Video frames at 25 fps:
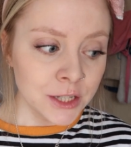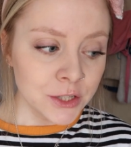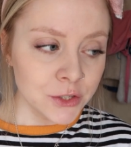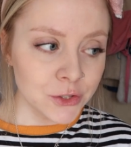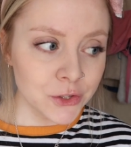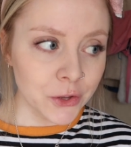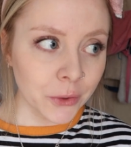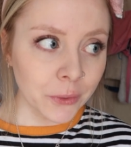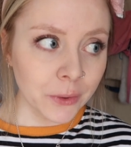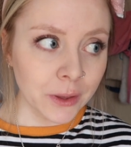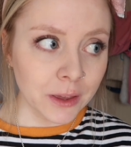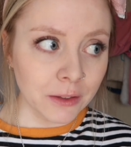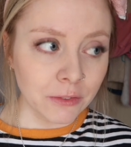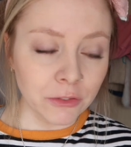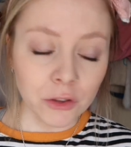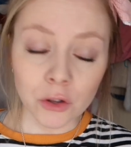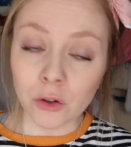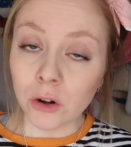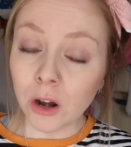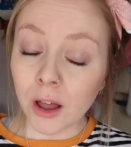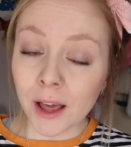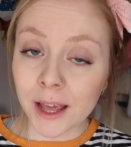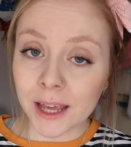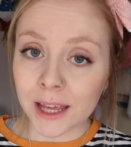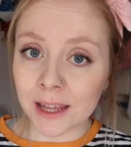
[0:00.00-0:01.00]
so if
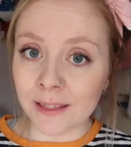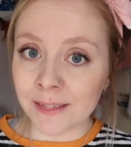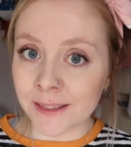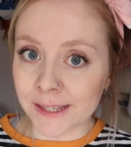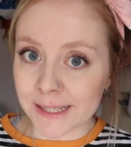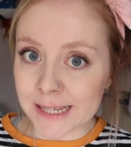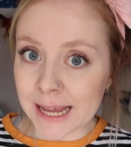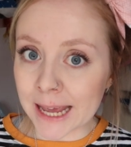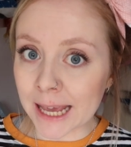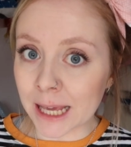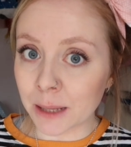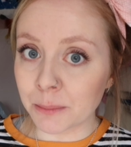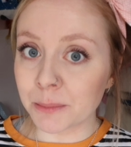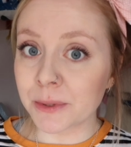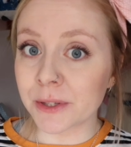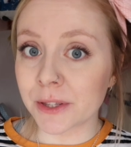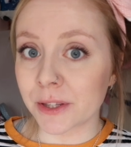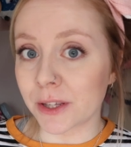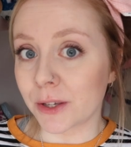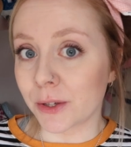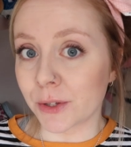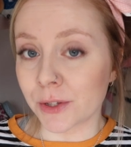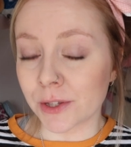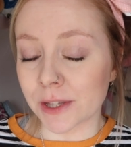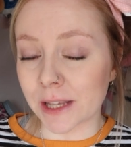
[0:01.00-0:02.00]
you're liking the tapes
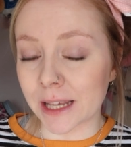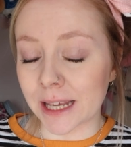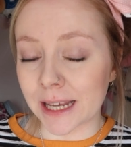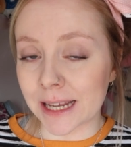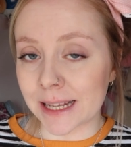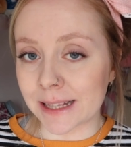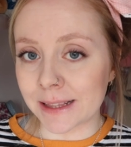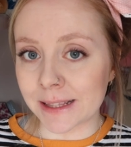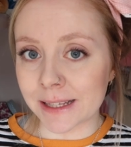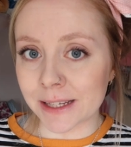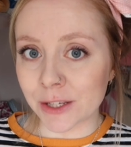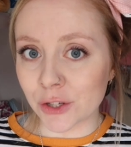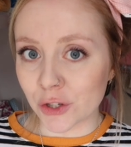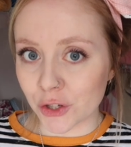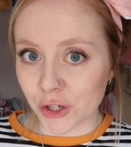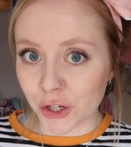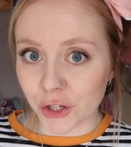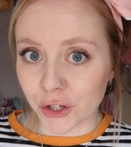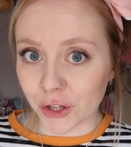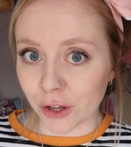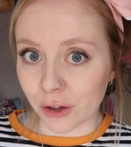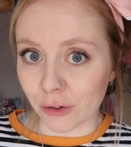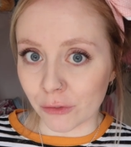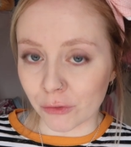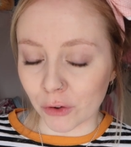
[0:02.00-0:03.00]
that you see in this
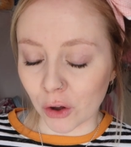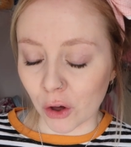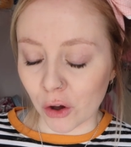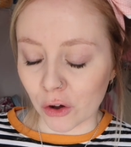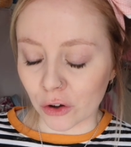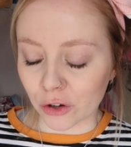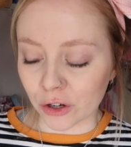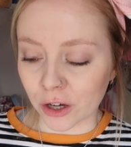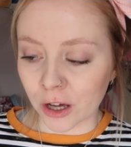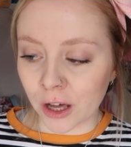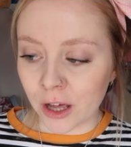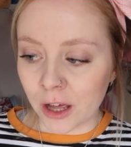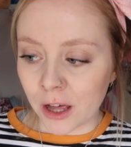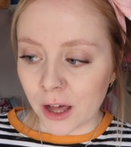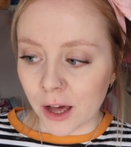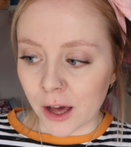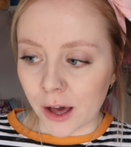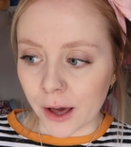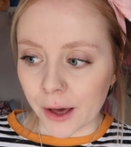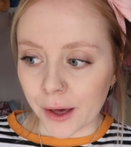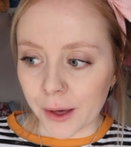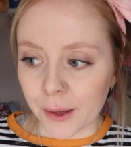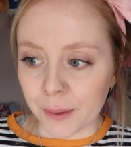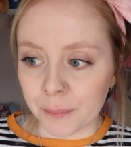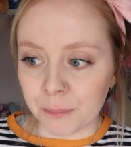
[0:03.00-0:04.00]
studio vlog
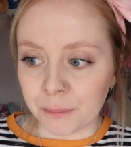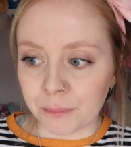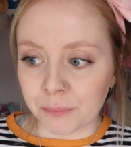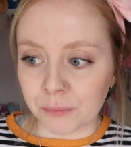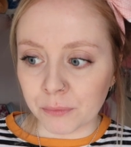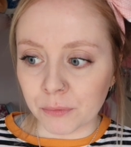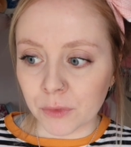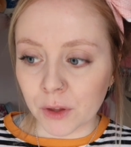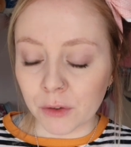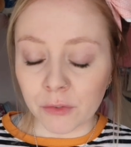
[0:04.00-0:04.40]
um,